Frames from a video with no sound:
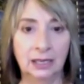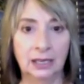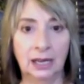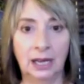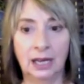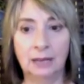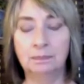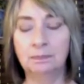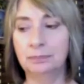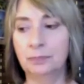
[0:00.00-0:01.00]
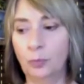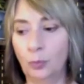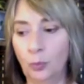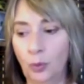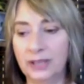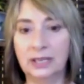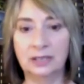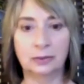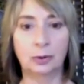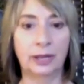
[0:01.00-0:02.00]
what
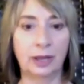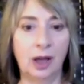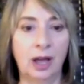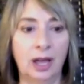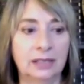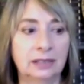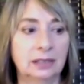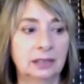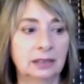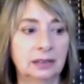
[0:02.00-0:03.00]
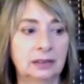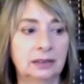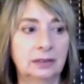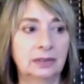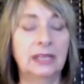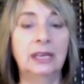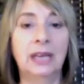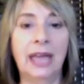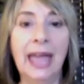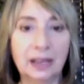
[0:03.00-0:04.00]
is going on.
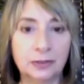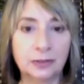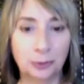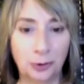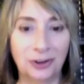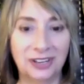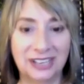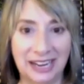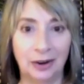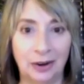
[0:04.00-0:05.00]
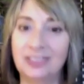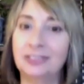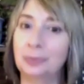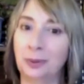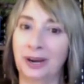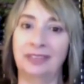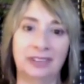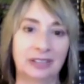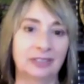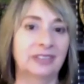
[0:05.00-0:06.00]
The extraordinary, this is what I
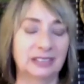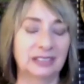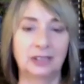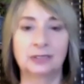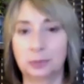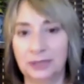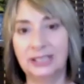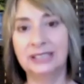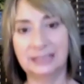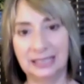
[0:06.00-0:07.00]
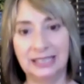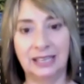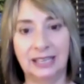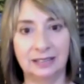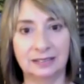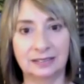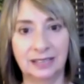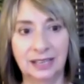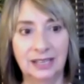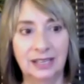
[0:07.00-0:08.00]
feel Sedna is really telling us,
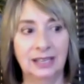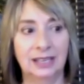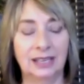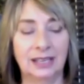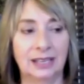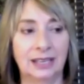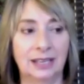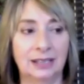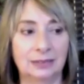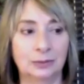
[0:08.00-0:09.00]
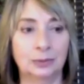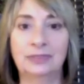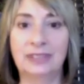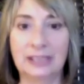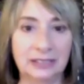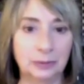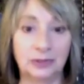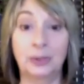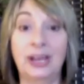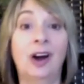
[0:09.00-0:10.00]
revealing to
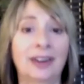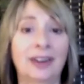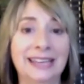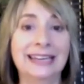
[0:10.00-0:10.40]
us. We are in